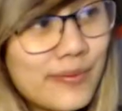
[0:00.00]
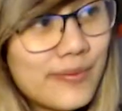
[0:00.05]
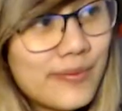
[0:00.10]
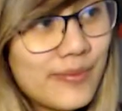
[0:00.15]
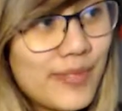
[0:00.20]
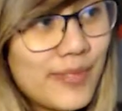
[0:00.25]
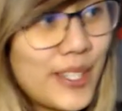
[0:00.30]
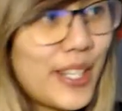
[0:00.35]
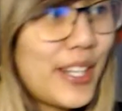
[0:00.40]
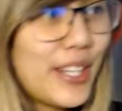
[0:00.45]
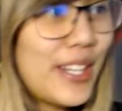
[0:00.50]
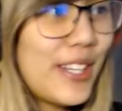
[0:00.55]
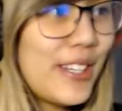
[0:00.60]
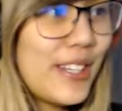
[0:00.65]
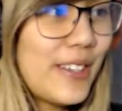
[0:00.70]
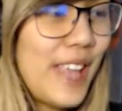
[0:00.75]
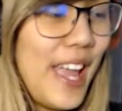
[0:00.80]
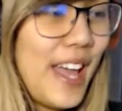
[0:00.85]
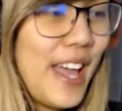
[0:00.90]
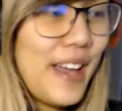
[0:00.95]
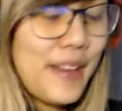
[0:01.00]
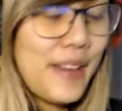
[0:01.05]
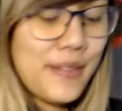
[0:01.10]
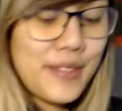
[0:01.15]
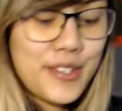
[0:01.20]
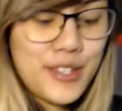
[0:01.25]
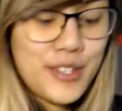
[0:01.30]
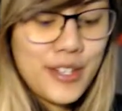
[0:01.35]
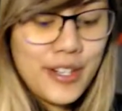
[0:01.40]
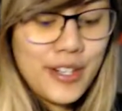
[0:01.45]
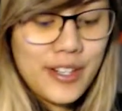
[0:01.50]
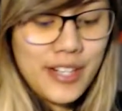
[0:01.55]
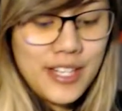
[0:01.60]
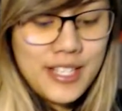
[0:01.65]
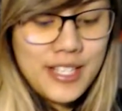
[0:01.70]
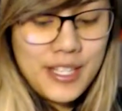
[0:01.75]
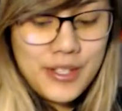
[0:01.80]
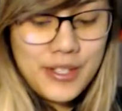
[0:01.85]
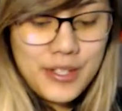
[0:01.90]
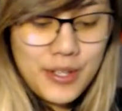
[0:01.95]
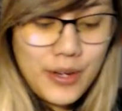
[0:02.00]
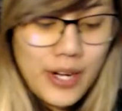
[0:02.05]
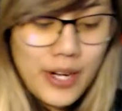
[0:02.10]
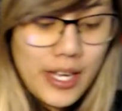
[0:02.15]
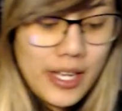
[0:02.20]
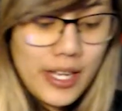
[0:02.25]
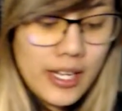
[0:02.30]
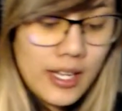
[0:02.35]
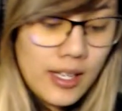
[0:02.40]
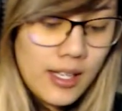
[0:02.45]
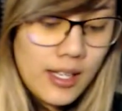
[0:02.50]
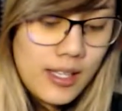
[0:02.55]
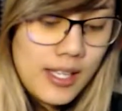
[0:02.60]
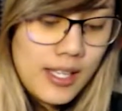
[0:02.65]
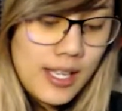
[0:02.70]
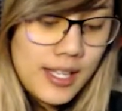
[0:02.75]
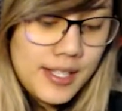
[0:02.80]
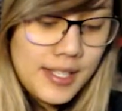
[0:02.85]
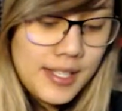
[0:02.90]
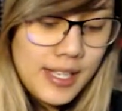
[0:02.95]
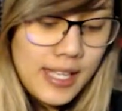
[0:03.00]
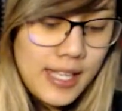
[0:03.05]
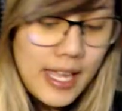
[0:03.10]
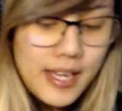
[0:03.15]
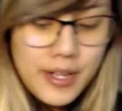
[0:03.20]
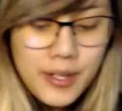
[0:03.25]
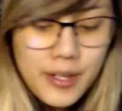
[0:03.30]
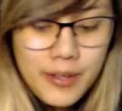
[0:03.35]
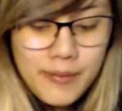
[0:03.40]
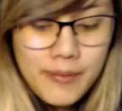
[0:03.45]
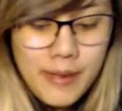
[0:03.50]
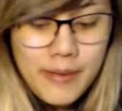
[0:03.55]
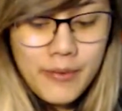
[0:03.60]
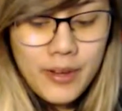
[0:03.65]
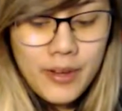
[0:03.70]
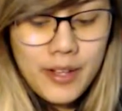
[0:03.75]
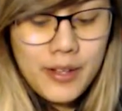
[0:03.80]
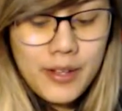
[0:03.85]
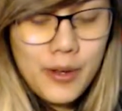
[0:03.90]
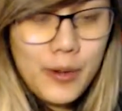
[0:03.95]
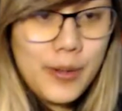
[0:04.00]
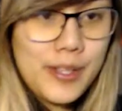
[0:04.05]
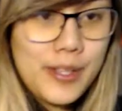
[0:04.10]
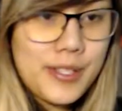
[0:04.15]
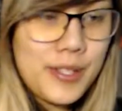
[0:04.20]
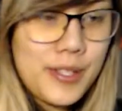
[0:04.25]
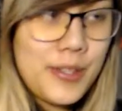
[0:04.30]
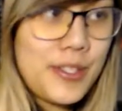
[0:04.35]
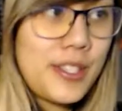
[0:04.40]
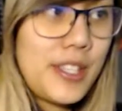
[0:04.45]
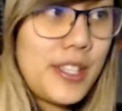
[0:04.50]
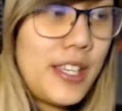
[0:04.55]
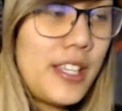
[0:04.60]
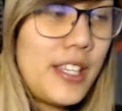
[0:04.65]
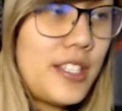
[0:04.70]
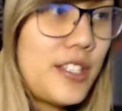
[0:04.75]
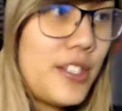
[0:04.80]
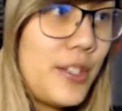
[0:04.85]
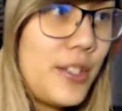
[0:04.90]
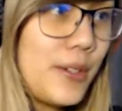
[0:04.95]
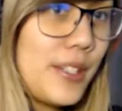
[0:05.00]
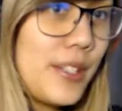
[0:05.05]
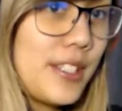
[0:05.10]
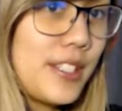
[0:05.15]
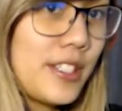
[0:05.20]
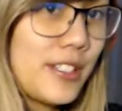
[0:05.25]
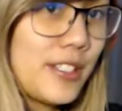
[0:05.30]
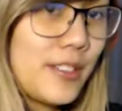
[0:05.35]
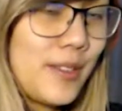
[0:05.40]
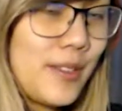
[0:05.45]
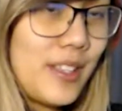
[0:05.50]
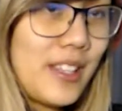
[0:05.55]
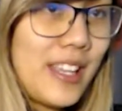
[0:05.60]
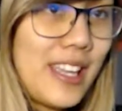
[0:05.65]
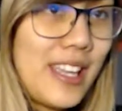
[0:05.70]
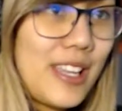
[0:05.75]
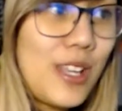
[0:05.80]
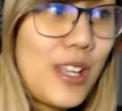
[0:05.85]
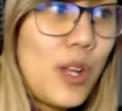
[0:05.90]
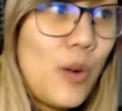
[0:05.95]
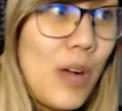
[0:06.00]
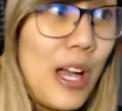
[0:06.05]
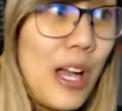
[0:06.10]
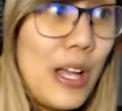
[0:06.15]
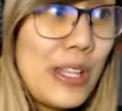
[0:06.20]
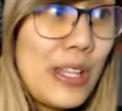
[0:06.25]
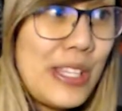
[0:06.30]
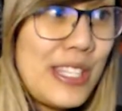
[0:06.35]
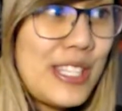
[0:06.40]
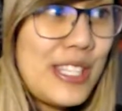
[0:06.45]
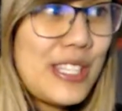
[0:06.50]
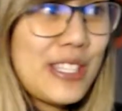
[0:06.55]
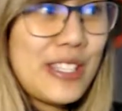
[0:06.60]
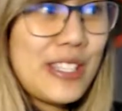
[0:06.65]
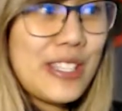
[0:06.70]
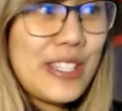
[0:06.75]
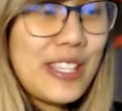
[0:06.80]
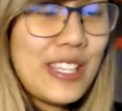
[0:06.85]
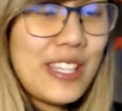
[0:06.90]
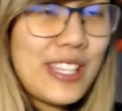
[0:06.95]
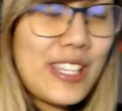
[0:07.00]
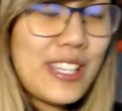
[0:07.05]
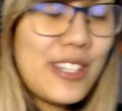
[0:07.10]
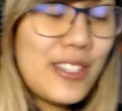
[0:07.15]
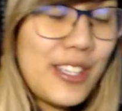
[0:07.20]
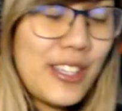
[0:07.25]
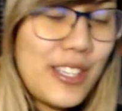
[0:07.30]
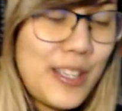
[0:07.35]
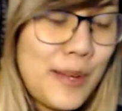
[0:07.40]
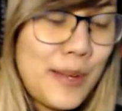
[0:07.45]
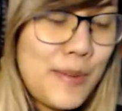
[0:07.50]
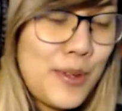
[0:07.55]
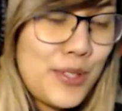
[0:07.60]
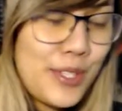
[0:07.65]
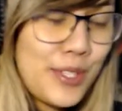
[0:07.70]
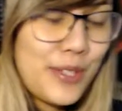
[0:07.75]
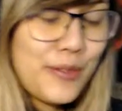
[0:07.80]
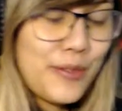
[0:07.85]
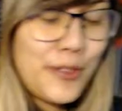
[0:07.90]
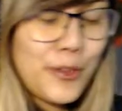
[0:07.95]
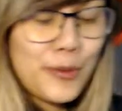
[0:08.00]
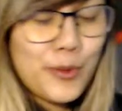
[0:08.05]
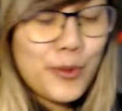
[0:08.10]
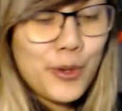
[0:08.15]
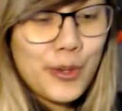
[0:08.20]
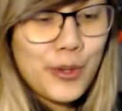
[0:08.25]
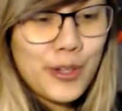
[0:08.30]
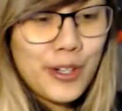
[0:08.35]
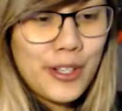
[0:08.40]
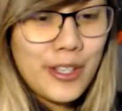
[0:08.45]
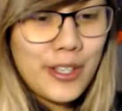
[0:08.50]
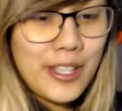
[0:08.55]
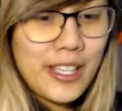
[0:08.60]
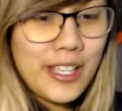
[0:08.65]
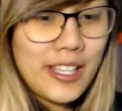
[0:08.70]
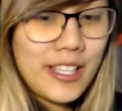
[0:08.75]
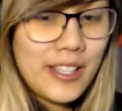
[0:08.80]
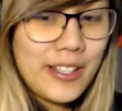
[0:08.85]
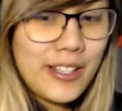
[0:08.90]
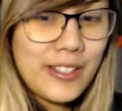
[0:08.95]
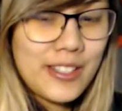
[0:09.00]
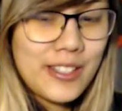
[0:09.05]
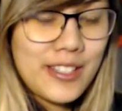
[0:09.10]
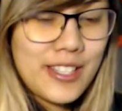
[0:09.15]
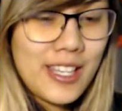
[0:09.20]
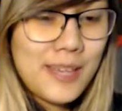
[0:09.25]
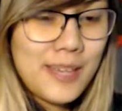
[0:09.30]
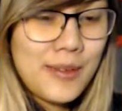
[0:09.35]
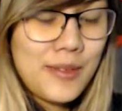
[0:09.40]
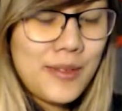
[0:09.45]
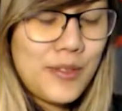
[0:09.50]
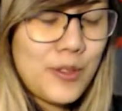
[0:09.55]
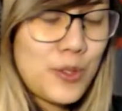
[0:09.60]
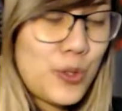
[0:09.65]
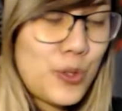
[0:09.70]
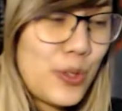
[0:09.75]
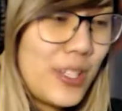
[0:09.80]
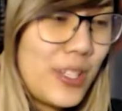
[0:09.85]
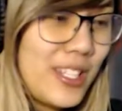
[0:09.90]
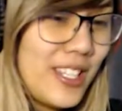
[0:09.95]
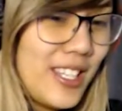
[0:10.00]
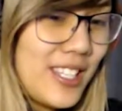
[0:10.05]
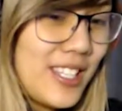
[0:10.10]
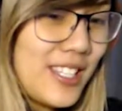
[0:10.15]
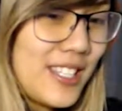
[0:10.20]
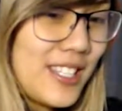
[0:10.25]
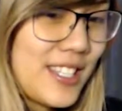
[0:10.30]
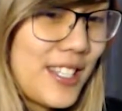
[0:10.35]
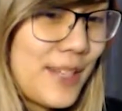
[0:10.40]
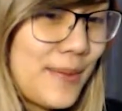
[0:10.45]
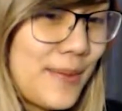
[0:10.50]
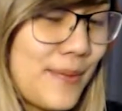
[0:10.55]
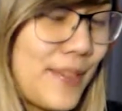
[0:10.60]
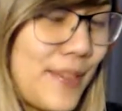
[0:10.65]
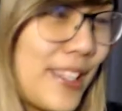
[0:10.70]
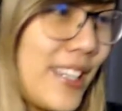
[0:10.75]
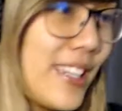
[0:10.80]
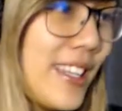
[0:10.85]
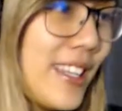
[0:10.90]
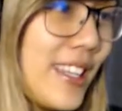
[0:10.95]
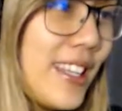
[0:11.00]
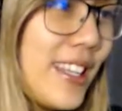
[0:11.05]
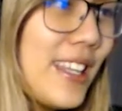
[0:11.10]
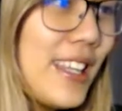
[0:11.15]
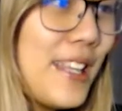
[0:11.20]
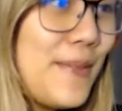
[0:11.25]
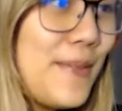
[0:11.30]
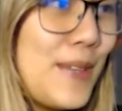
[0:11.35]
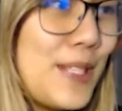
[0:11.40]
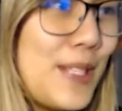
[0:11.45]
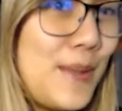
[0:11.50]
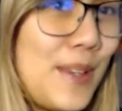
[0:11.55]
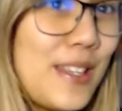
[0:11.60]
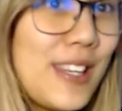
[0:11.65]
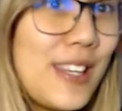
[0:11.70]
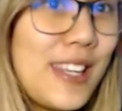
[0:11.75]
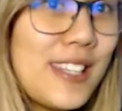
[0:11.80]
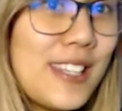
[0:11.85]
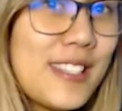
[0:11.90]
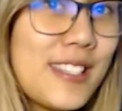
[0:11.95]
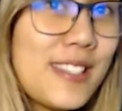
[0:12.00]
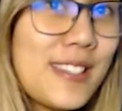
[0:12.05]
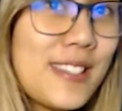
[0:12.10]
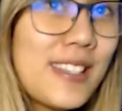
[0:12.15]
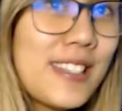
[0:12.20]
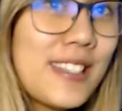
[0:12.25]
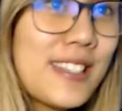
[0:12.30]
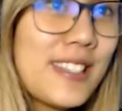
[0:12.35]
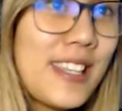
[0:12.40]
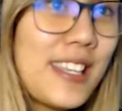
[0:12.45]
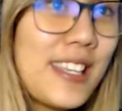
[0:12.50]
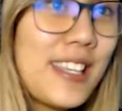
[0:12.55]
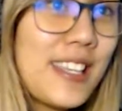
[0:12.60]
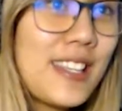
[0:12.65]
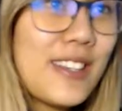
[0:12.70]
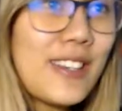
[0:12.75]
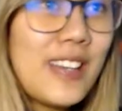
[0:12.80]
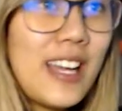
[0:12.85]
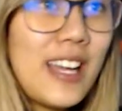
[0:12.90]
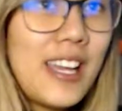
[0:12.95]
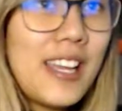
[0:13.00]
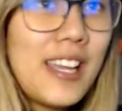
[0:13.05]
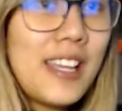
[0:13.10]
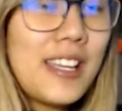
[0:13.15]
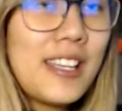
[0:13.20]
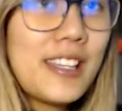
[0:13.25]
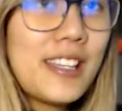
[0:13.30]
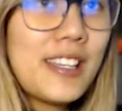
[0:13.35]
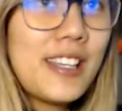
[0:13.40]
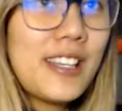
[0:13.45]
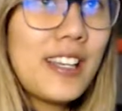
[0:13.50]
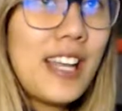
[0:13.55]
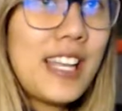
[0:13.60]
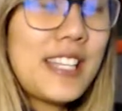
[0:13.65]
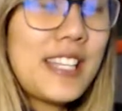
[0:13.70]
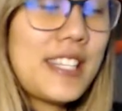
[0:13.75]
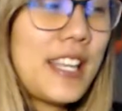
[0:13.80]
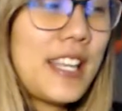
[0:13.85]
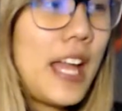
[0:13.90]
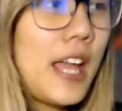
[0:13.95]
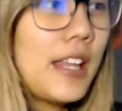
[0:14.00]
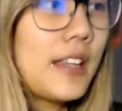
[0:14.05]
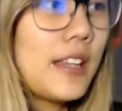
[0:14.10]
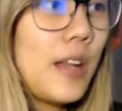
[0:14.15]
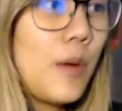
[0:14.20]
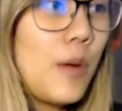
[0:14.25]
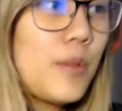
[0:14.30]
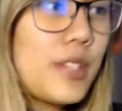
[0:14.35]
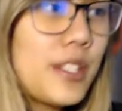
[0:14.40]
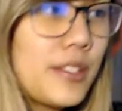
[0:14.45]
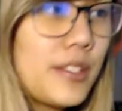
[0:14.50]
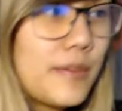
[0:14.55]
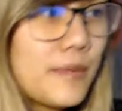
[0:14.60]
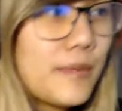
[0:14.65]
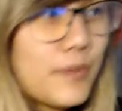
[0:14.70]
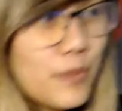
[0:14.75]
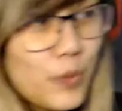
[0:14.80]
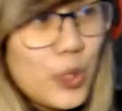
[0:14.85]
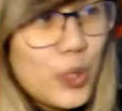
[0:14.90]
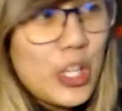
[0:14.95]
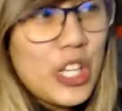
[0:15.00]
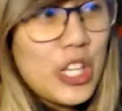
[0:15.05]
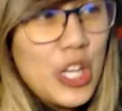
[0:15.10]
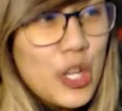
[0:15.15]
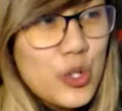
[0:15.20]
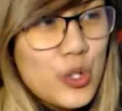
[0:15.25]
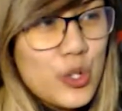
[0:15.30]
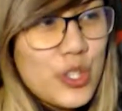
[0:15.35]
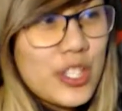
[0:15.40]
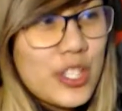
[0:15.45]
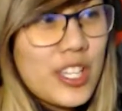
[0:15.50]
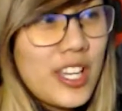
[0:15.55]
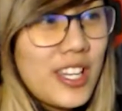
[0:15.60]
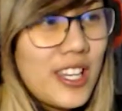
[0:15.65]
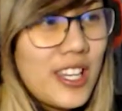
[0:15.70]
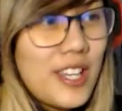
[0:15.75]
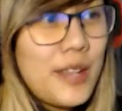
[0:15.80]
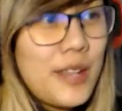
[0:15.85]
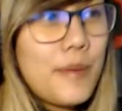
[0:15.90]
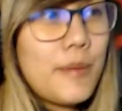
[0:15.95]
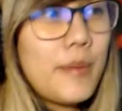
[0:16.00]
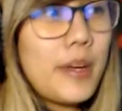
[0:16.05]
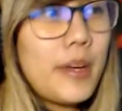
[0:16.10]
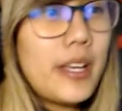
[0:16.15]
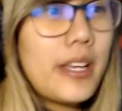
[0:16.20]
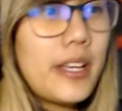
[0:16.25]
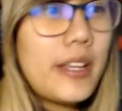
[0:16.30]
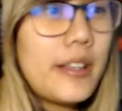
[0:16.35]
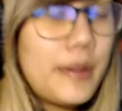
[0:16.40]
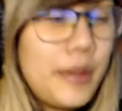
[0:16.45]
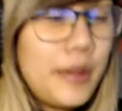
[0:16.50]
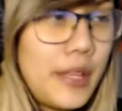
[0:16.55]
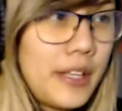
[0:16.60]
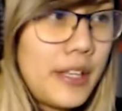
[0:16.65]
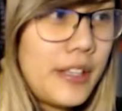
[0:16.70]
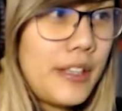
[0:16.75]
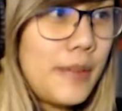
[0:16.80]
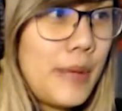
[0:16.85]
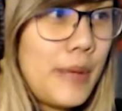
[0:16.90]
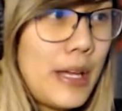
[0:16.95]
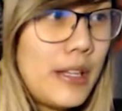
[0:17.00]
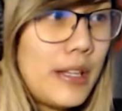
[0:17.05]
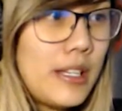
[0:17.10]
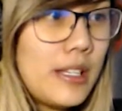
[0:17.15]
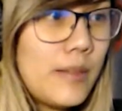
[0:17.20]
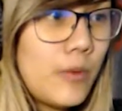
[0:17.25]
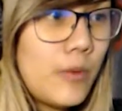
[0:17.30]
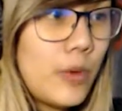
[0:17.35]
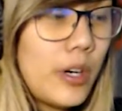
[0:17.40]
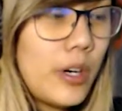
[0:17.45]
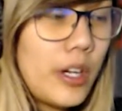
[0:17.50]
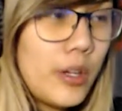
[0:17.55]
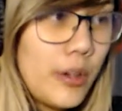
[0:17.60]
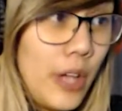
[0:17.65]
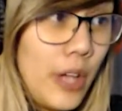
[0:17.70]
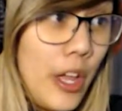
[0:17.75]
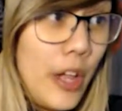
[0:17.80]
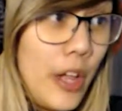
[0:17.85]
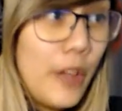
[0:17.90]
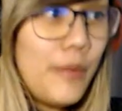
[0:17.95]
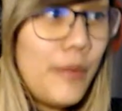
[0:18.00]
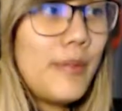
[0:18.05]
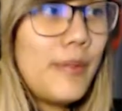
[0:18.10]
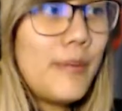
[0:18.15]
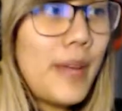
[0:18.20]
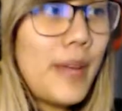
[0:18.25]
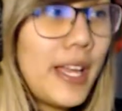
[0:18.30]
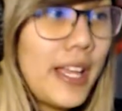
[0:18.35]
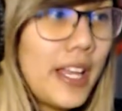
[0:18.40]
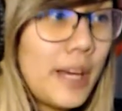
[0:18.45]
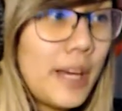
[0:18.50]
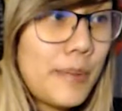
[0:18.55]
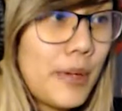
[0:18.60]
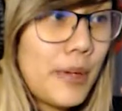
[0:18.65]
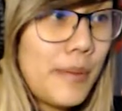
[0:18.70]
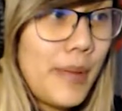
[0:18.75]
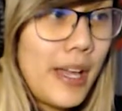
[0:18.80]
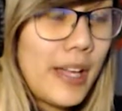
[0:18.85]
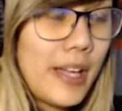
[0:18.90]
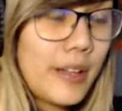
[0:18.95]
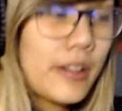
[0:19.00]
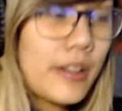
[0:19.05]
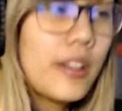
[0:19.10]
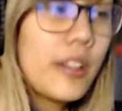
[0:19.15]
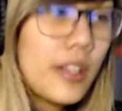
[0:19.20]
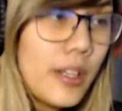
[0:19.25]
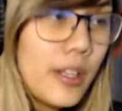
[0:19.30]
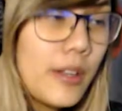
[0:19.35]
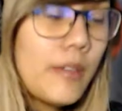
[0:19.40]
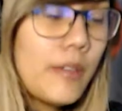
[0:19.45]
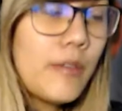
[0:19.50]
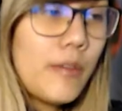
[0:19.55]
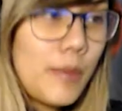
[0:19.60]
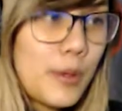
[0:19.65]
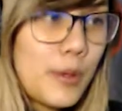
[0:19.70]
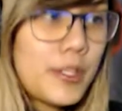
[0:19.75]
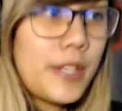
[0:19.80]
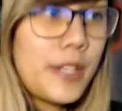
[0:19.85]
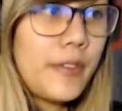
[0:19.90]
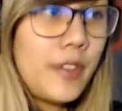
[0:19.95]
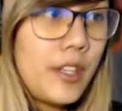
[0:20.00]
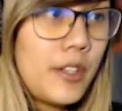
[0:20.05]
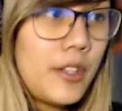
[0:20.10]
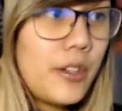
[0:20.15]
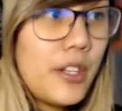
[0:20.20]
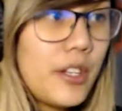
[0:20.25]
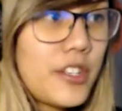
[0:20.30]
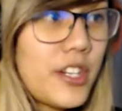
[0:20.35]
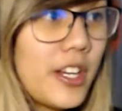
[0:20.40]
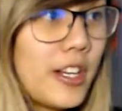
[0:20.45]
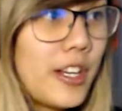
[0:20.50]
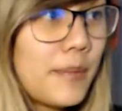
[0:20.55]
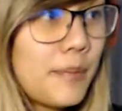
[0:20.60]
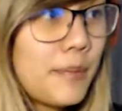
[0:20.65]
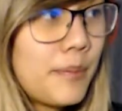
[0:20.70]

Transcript: There you go. Yeah, for sure. That sounds great. Yeah, because like I know my friend always uses it, and she always tells me like, "Wow, this is like like I'm using a foam roller like all the time. And it feels really nice." And I'm like, "That must be nice," because like I guess like I wasn't really interested in it, but thinking about it, where it'll help my upper back, will most definitely do the job.